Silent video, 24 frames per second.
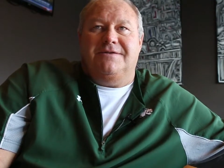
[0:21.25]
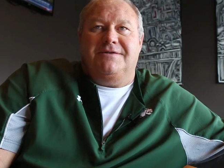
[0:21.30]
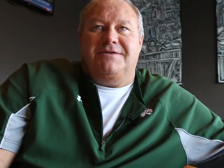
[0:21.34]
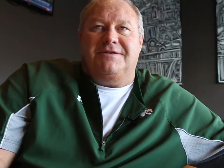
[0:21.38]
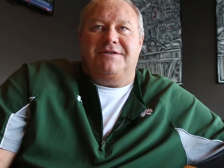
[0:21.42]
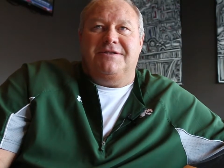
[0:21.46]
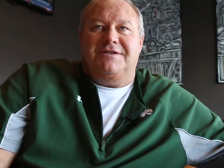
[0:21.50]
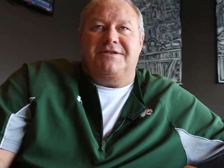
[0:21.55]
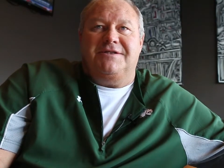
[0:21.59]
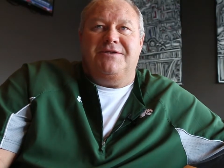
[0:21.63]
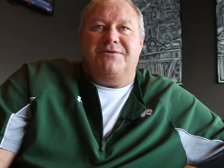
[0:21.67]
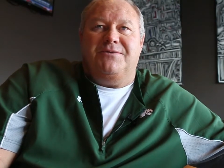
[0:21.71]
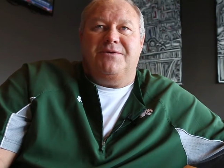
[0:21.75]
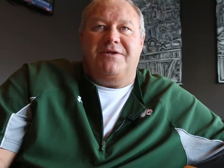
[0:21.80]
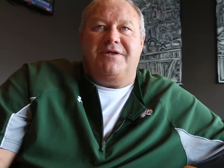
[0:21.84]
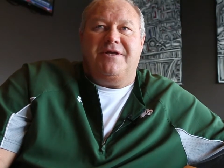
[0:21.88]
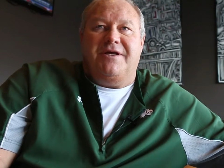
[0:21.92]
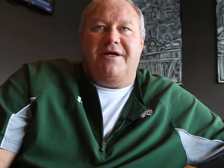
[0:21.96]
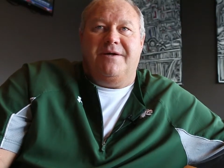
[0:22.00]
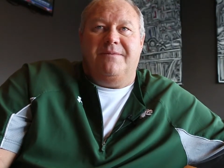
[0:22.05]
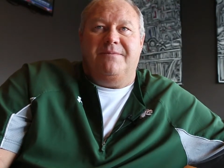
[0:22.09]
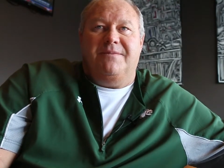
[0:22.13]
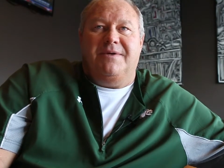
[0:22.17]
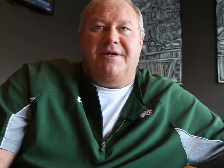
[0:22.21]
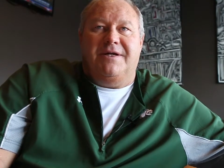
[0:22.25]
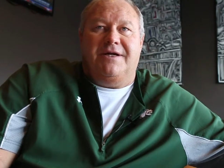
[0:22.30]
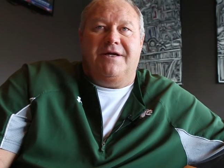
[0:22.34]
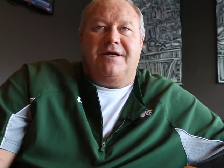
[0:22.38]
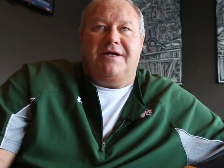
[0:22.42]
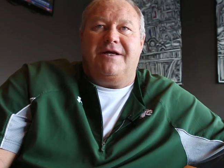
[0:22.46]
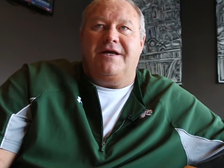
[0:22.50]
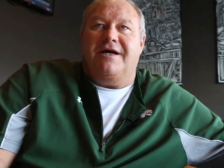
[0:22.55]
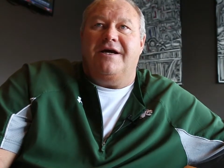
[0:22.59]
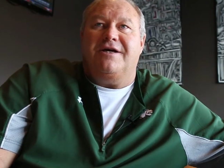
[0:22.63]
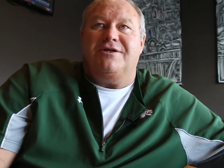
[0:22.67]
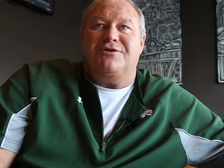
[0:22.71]
sit with him in a
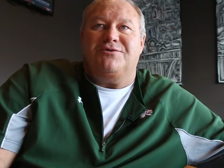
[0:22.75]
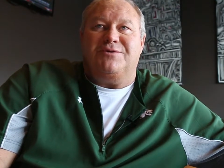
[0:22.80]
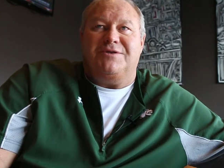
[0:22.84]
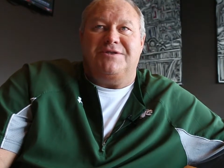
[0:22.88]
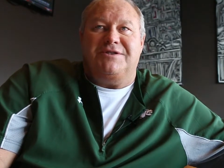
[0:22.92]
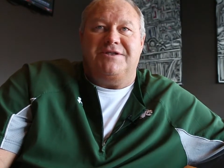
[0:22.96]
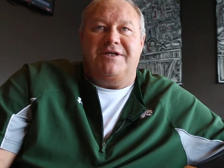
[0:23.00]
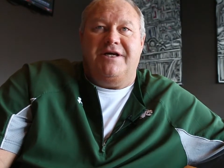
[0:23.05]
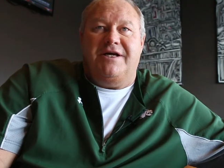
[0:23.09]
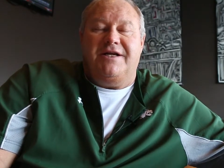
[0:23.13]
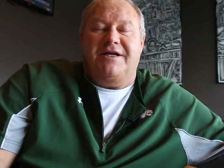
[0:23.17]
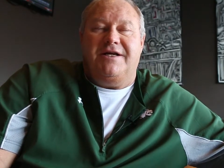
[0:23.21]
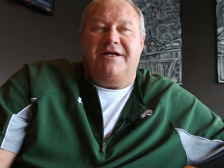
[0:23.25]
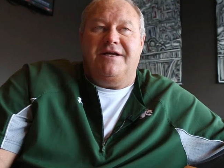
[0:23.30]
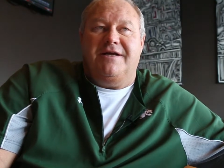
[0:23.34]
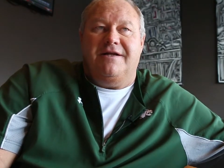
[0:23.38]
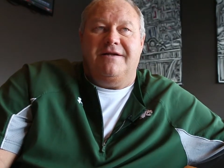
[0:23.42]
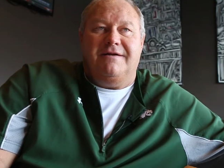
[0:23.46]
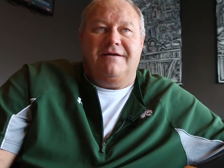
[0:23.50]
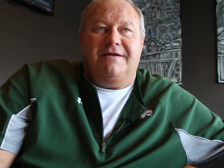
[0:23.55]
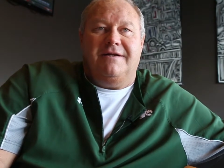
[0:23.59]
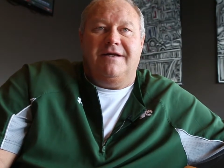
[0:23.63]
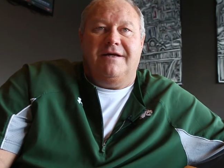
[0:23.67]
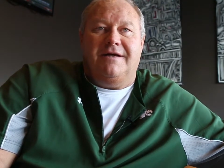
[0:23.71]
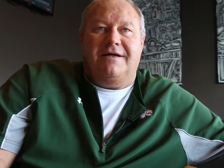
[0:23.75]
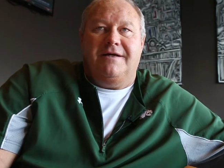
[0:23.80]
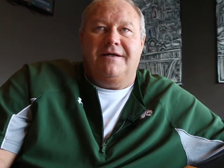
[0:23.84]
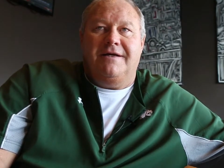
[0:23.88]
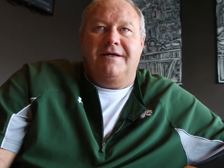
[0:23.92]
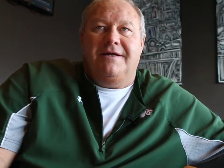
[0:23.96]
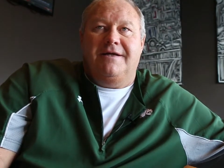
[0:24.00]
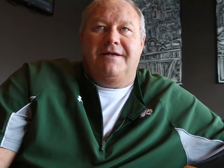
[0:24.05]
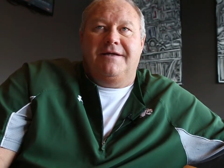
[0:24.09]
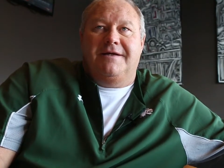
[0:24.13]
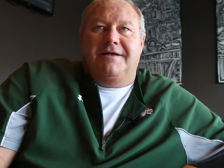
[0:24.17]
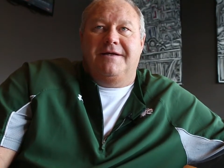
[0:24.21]
casual setting
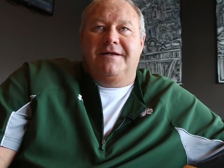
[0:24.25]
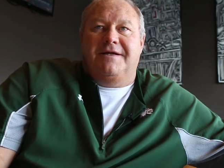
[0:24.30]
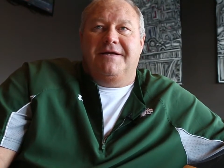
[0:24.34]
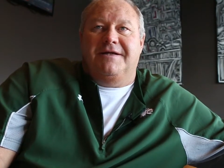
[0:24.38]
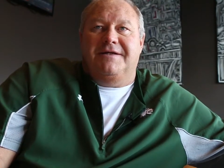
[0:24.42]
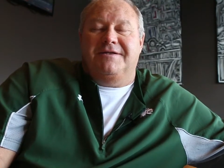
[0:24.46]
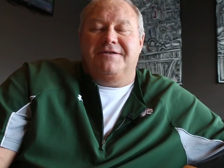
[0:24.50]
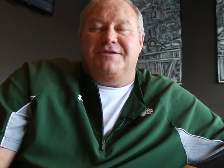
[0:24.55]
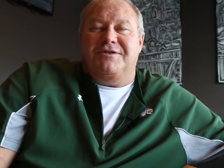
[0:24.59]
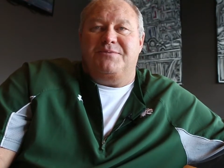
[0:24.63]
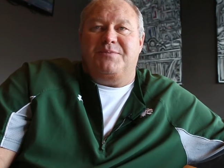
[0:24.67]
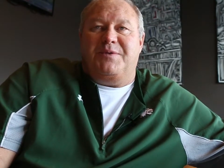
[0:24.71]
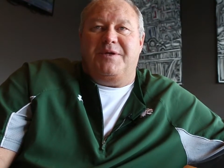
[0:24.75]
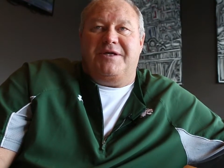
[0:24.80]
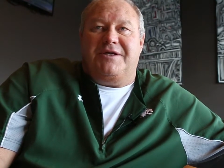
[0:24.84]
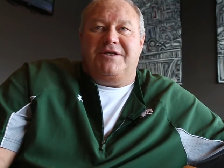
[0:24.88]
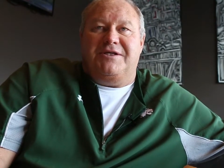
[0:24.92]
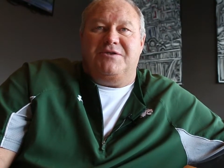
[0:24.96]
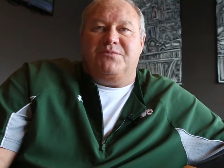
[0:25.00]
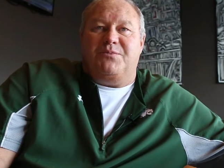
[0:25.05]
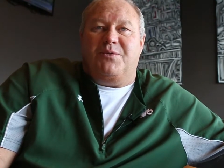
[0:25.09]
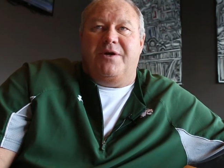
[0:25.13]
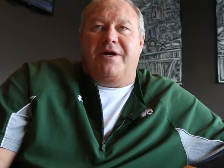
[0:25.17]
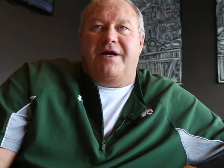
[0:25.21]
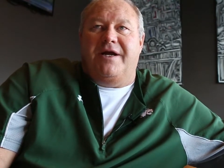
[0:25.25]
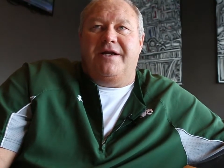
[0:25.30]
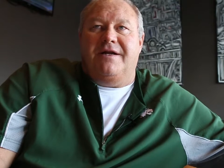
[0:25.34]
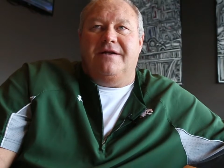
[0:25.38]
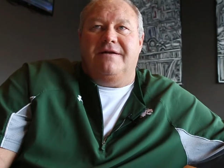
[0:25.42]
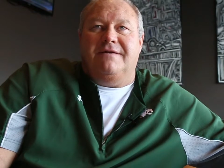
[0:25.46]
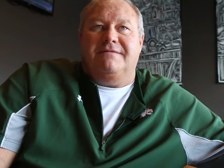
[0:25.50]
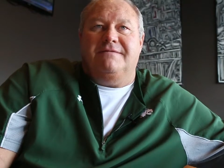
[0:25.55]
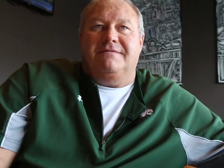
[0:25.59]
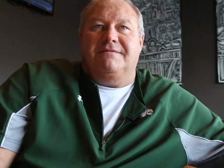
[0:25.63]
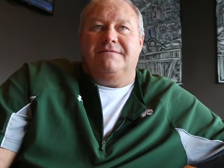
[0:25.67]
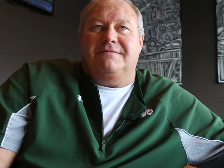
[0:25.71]
and just pick his brain
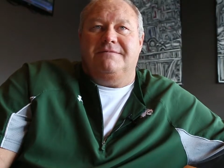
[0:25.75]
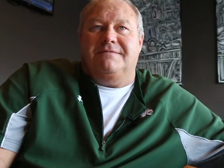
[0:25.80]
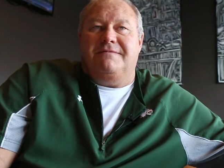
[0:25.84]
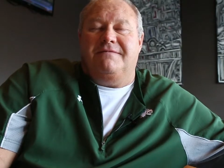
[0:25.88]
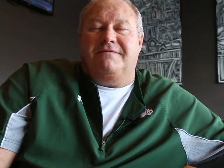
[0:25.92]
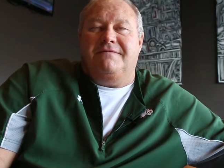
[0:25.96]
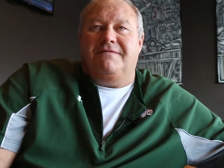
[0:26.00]
and